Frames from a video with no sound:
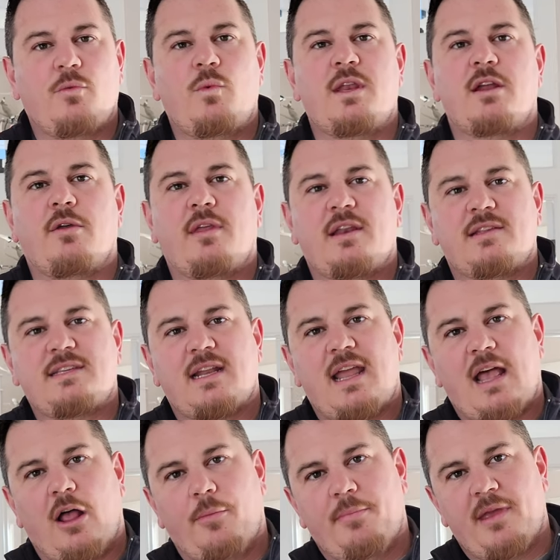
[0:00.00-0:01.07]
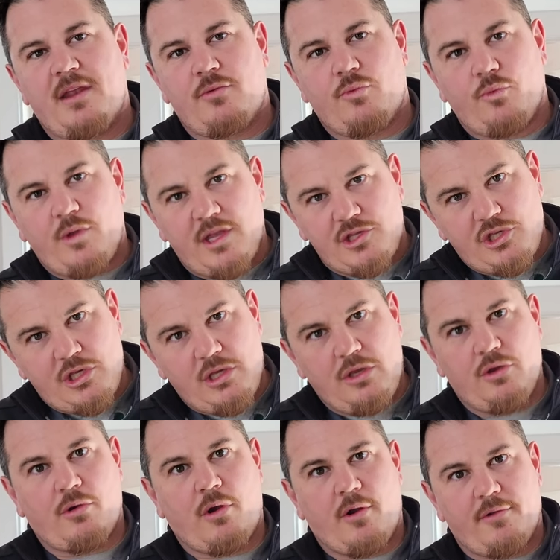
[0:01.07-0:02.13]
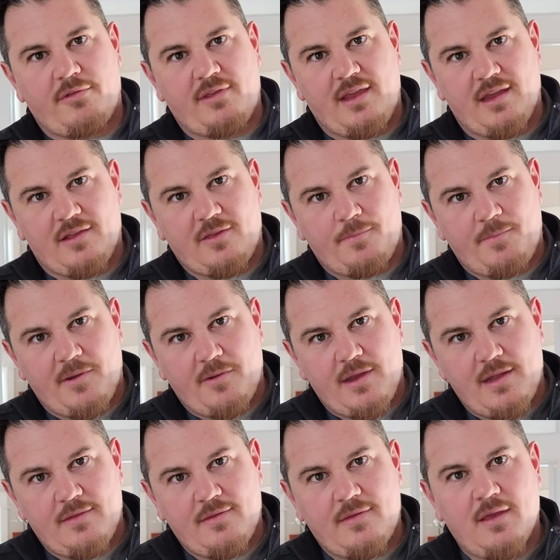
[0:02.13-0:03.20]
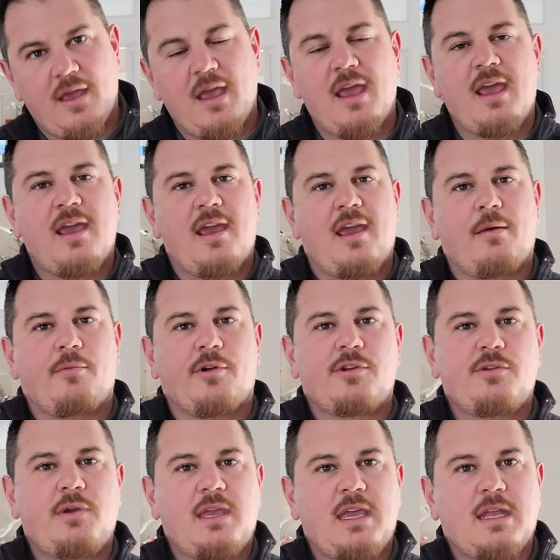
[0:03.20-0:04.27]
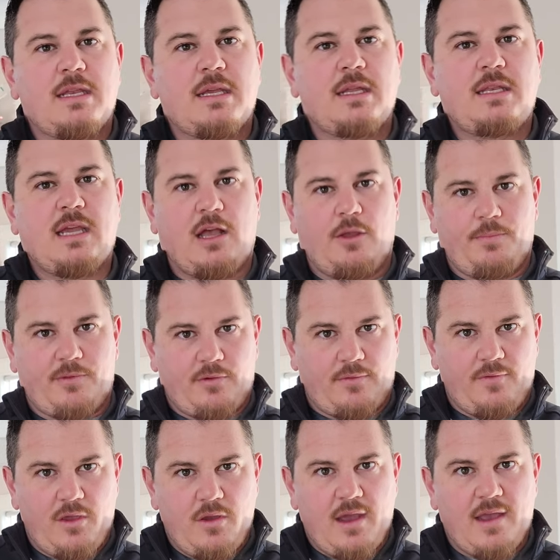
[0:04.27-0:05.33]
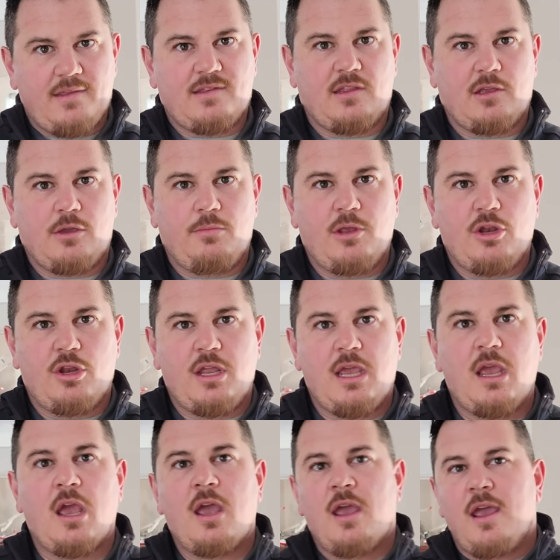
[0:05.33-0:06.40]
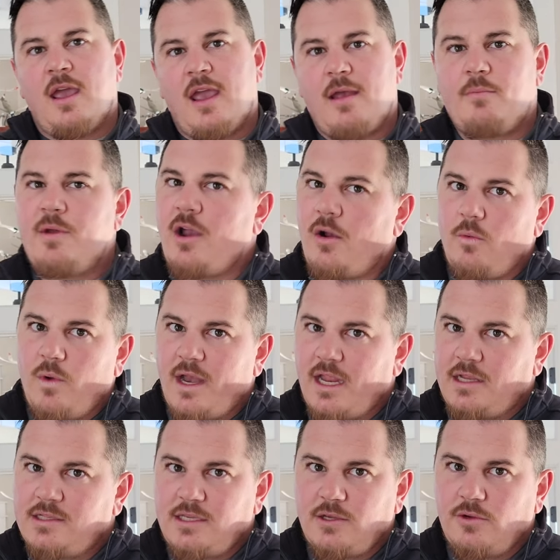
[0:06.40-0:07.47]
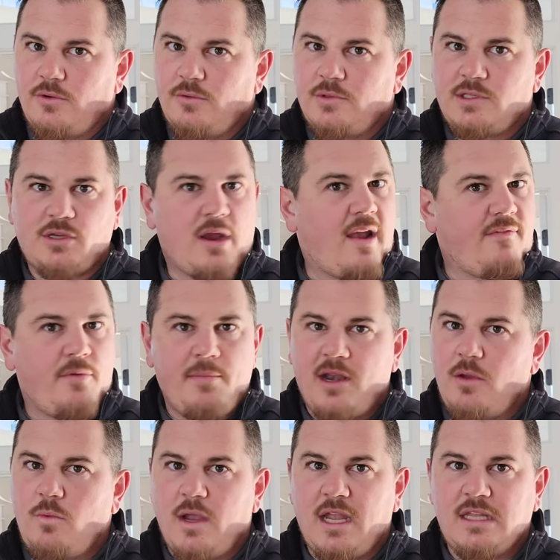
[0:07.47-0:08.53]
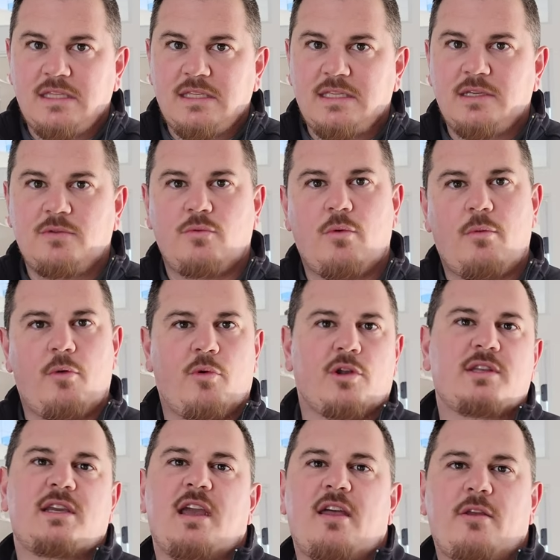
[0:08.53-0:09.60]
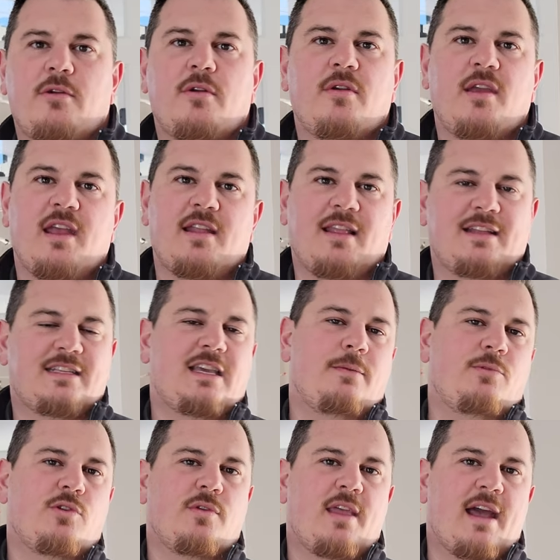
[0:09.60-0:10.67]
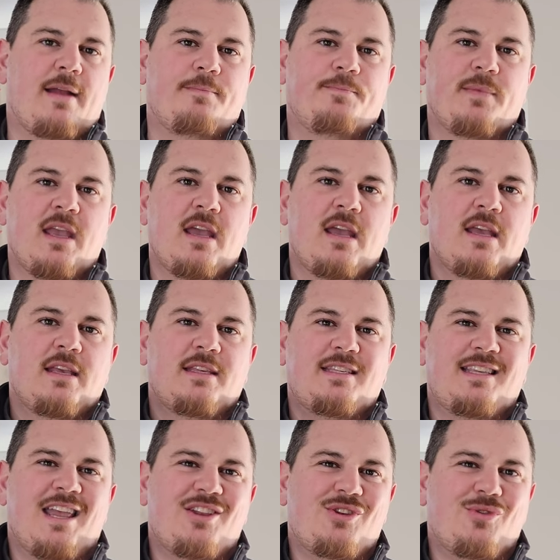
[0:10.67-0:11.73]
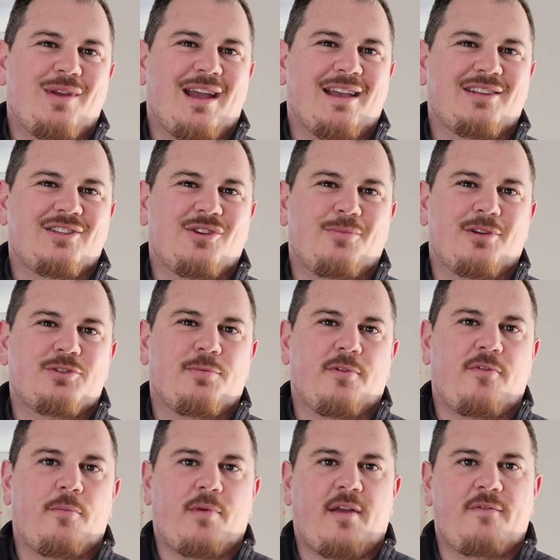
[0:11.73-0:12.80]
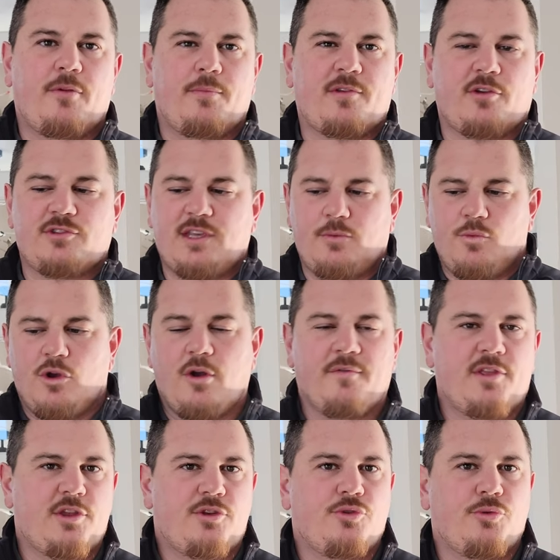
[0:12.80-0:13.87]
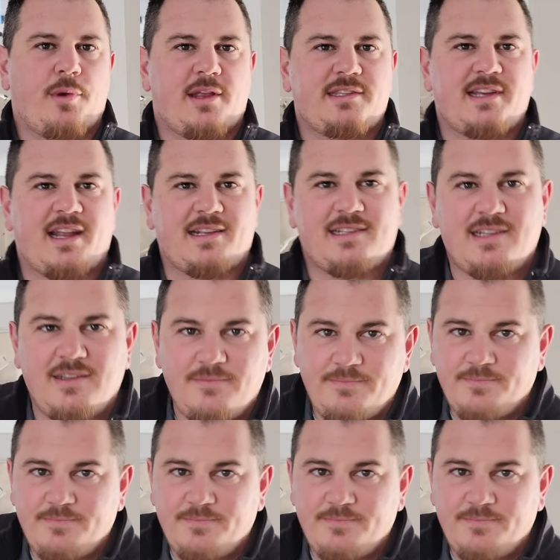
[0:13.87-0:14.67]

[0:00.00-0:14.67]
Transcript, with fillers: We know that it's gonna help enrich your RC experience and we're doing it to help serve you guys in the community and we are winning too. So everybody wins when we work together, and let's keep doing that. Stay tuned, guys. So much more from Brian Phillips RC. We'll go over the dual rates next.